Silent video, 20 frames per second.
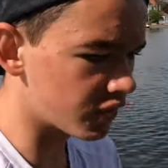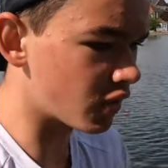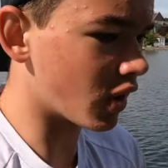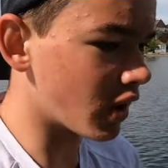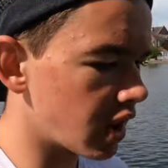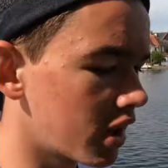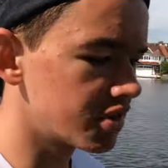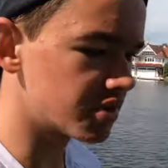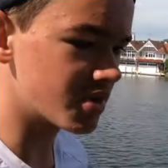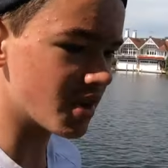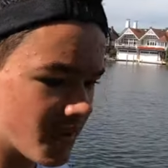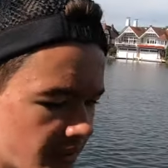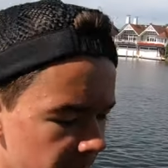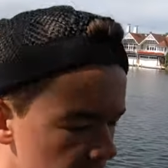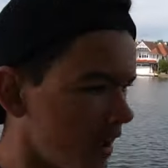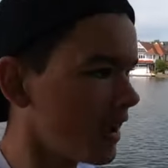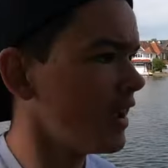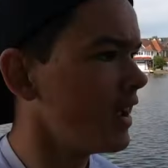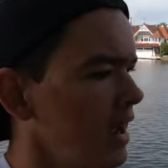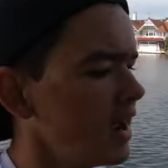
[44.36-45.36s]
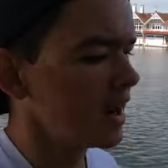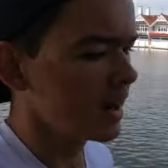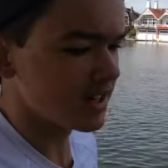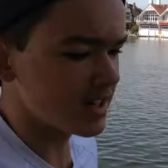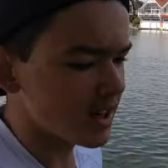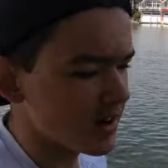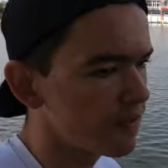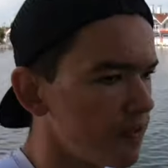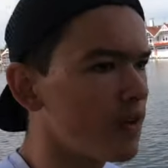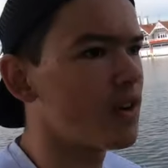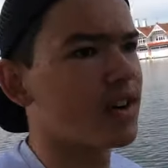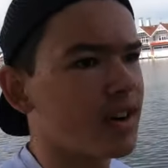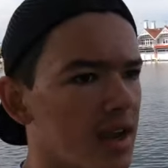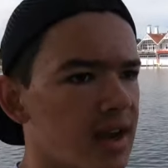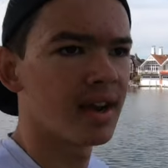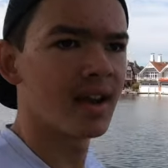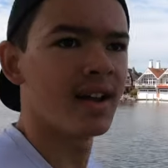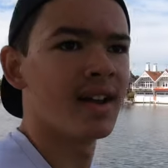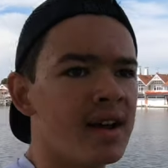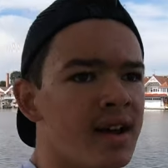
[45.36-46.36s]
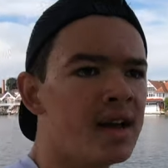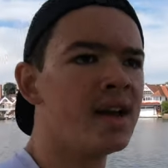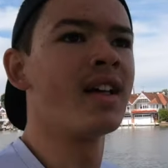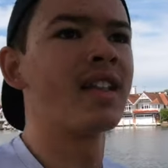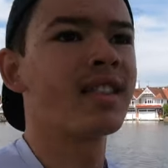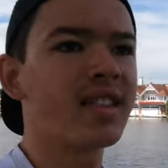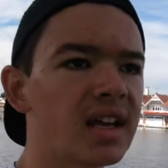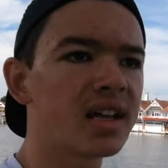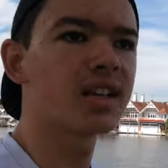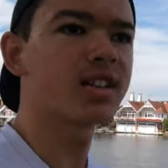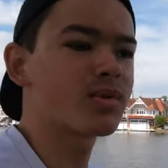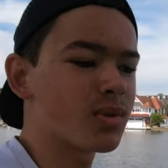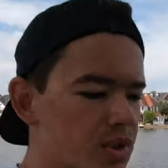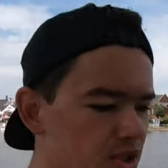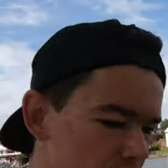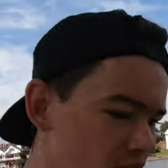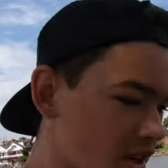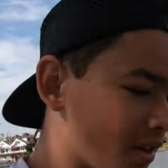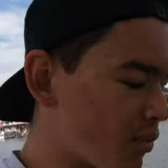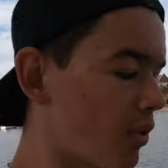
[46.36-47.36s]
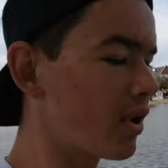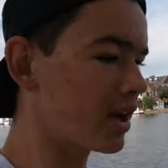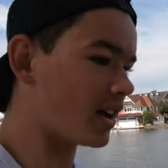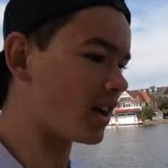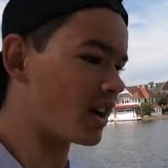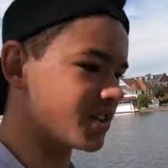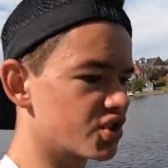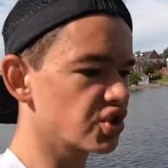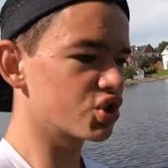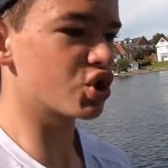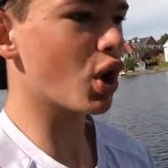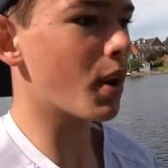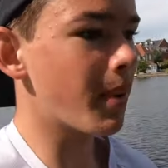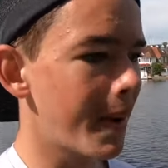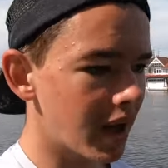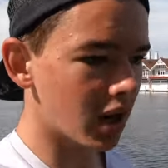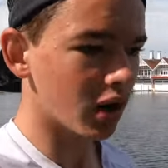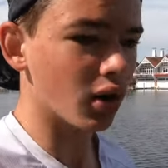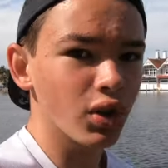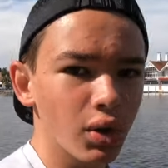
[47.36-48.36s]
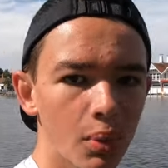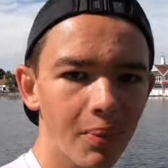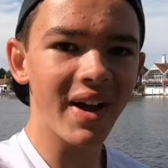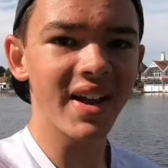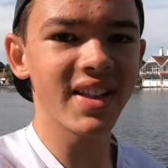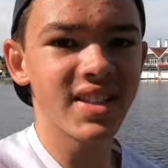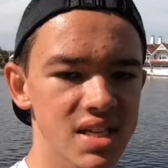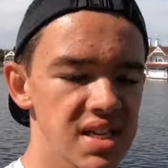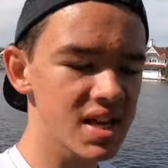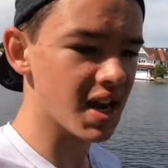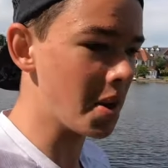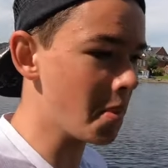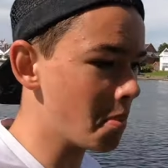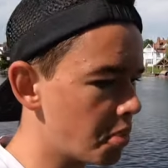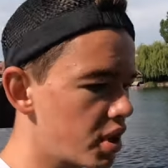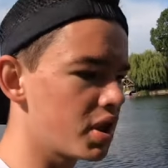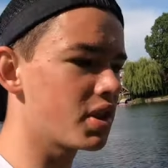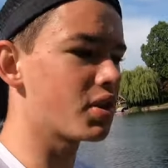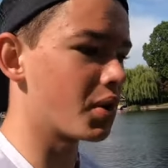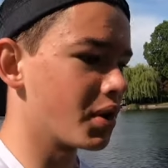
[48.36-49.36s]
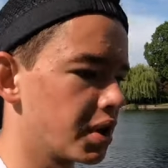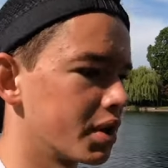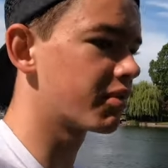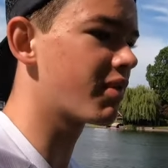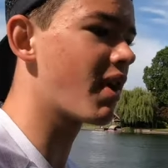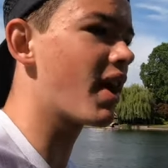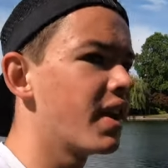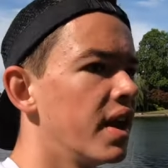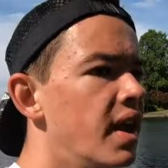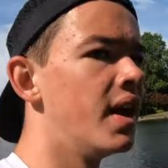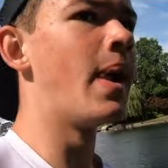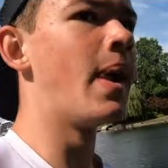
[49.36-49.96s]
got loads of different things which are really nice to stop at along the way to take a breather on your run,